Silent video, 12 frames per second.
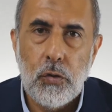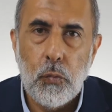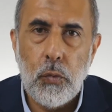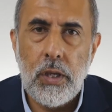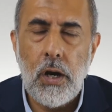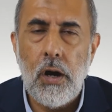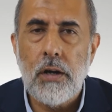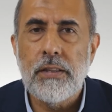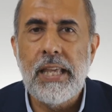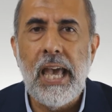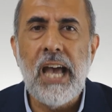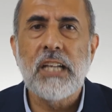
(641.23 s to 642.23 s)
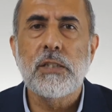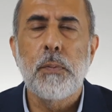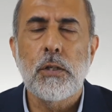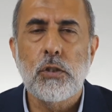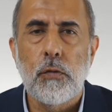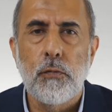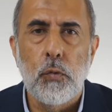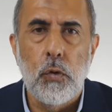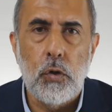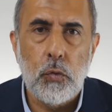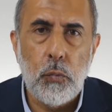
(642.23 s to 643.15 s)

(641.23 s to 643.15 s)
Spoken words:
We are the experts of war.